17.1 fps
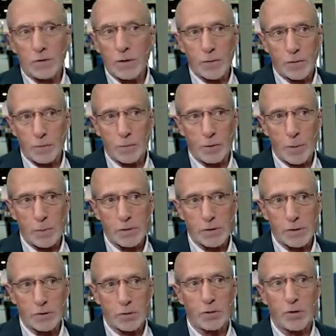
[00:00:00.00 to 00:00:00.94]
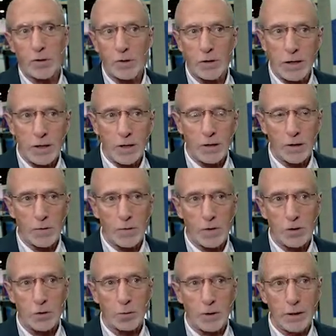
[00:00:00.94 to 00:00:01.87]
different purposes, or do you need
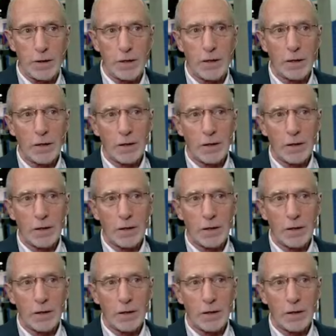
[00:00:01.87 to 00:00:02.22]
individually